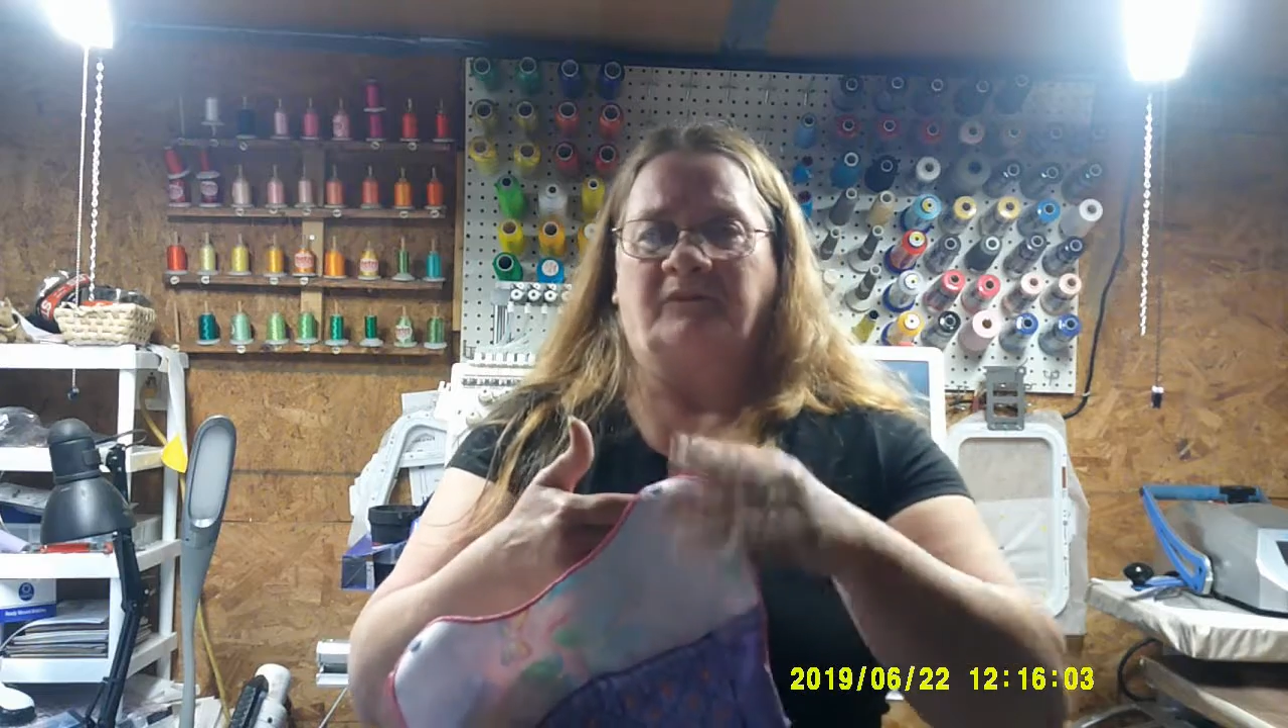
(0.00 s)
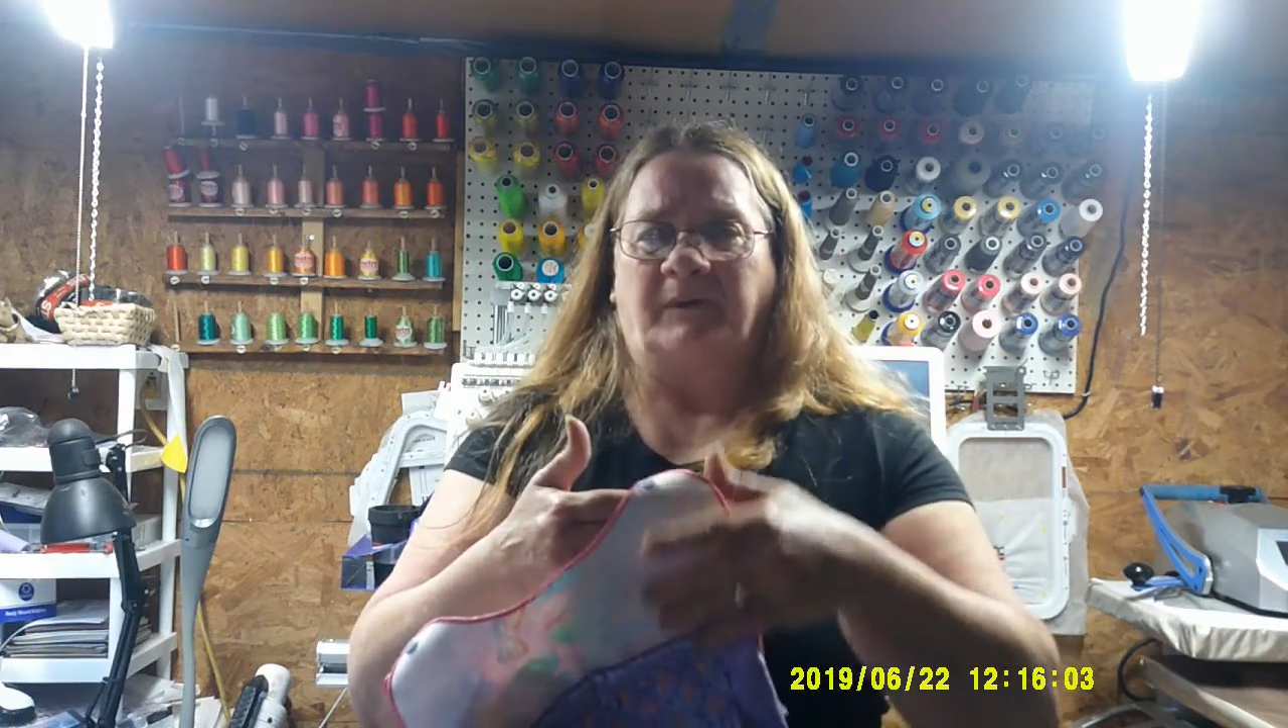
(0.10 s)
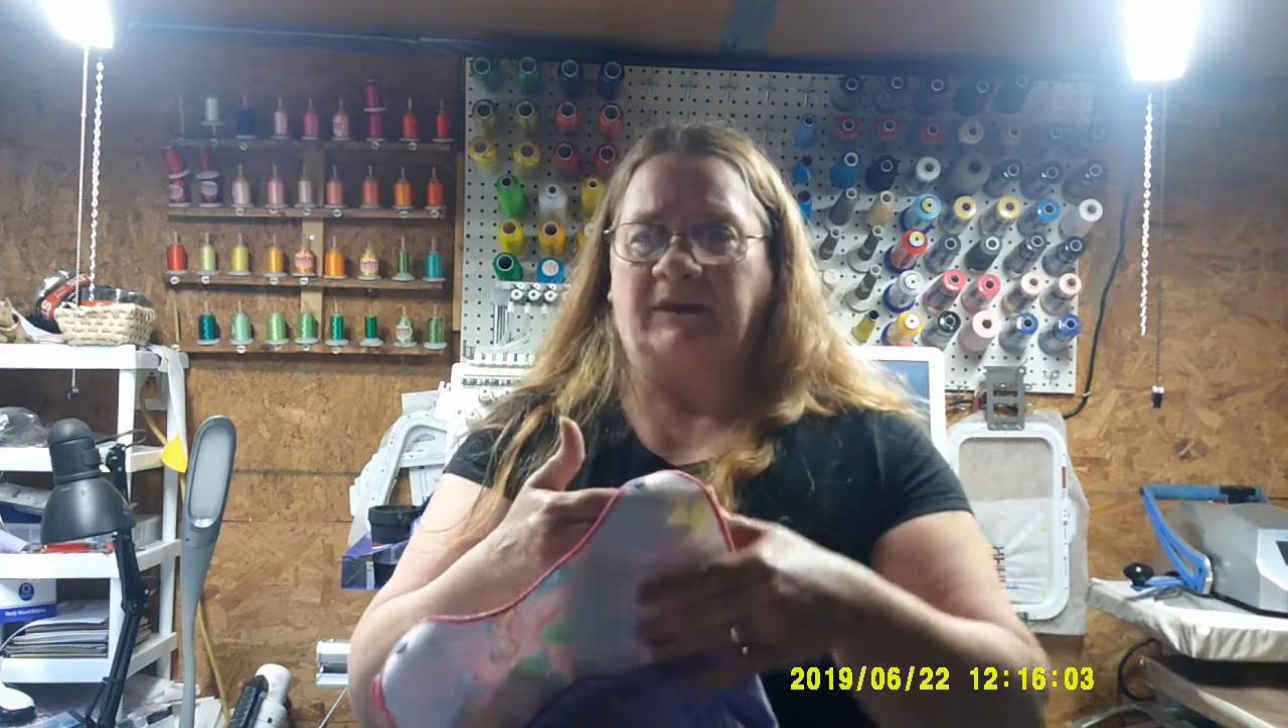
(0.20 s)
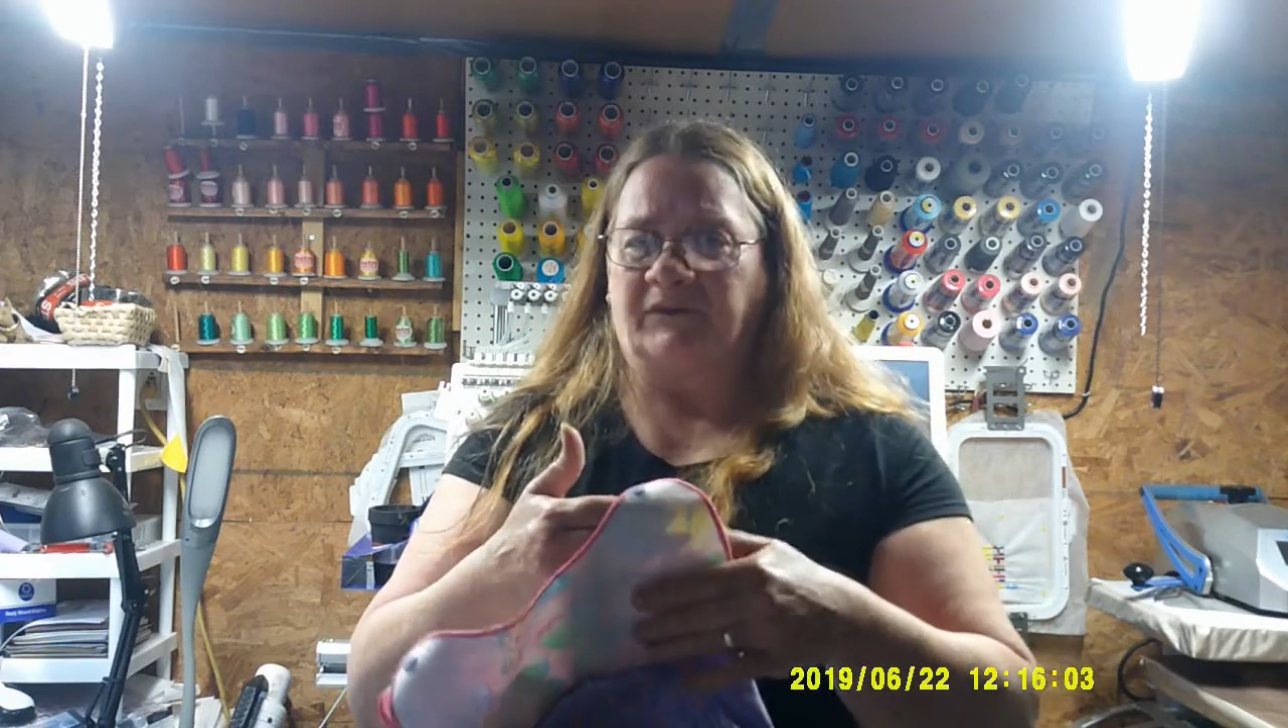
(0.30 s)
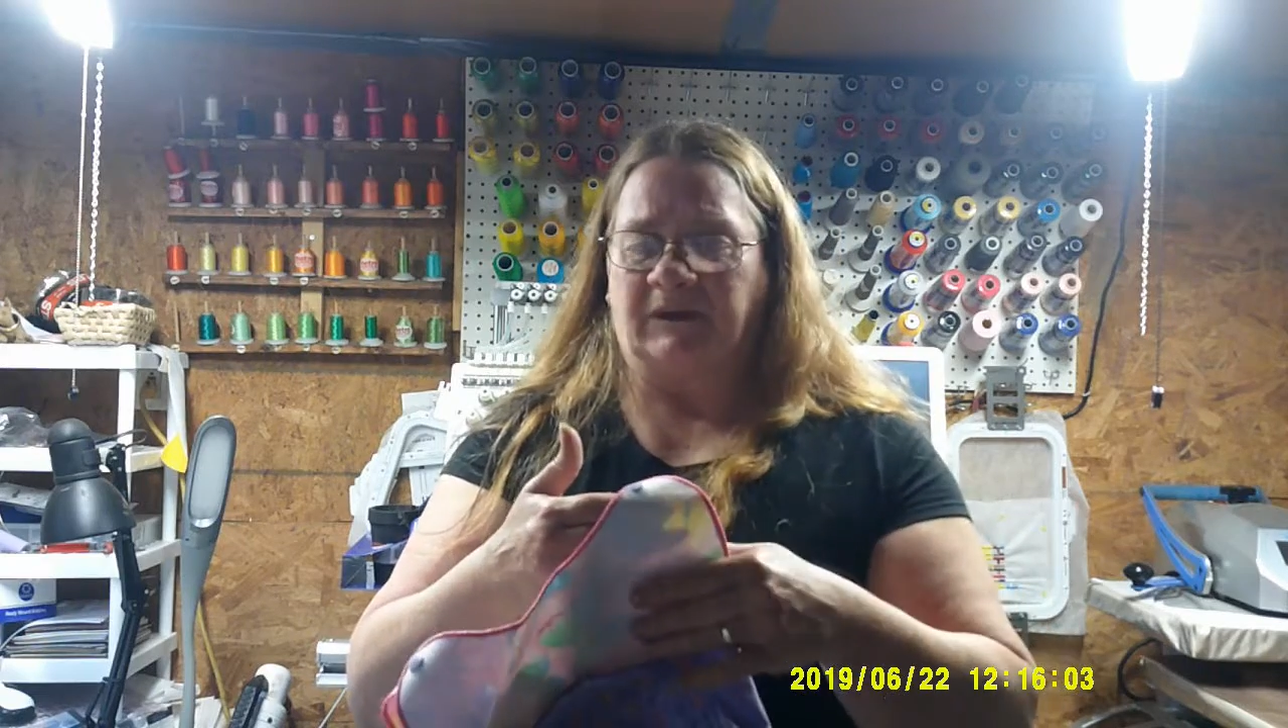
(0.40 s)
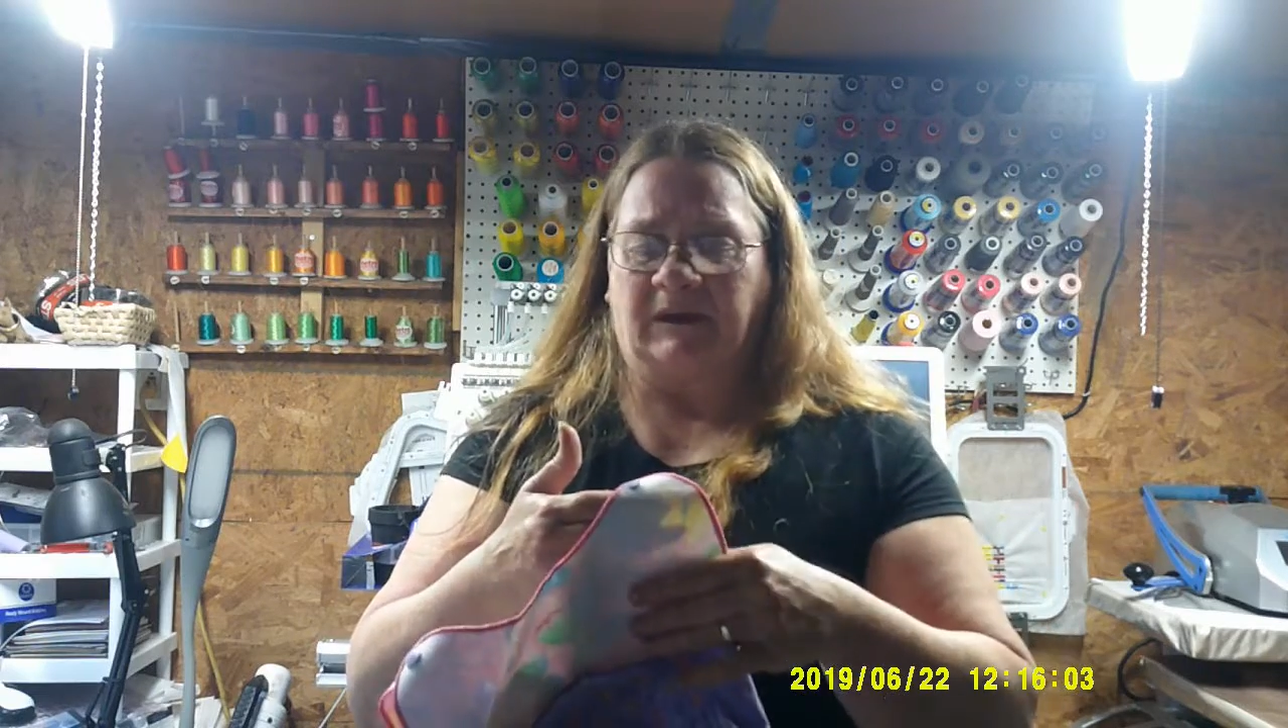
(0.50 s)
facing